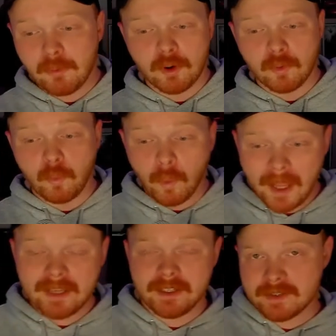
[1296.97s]
or
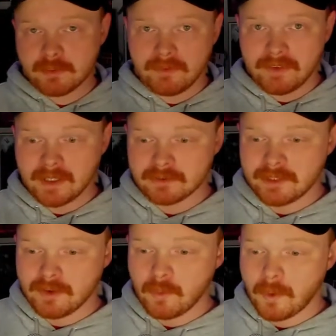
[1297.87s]
when it's revealed
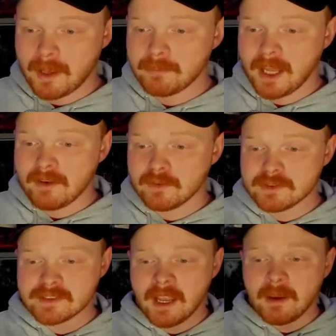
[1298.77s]
in the web
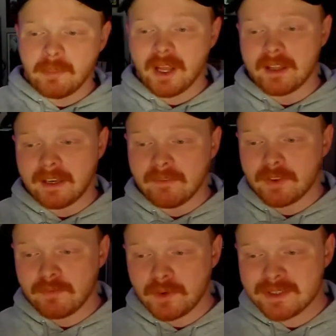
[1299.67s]
novels, but if
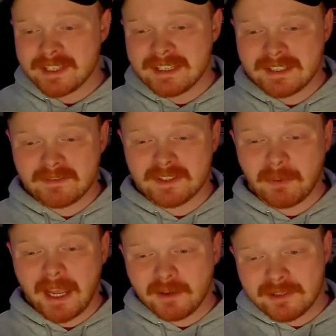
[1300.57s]
the first season of
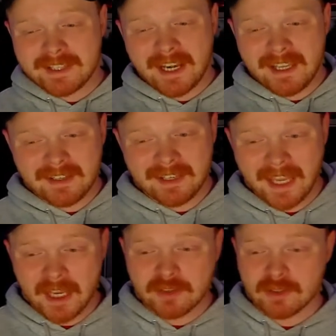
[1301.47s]
Spider is any
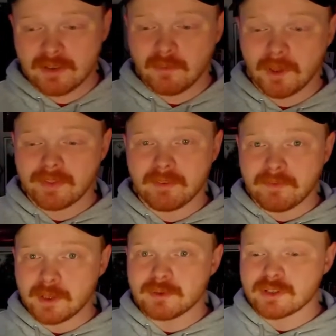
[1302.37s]
indication of what the
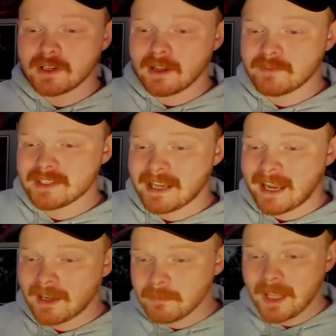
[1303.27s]
future of this
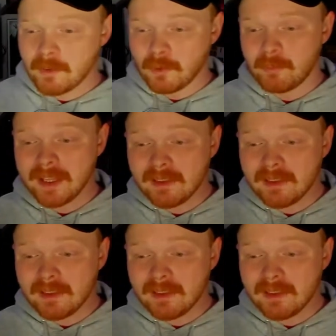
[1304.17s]
anime will be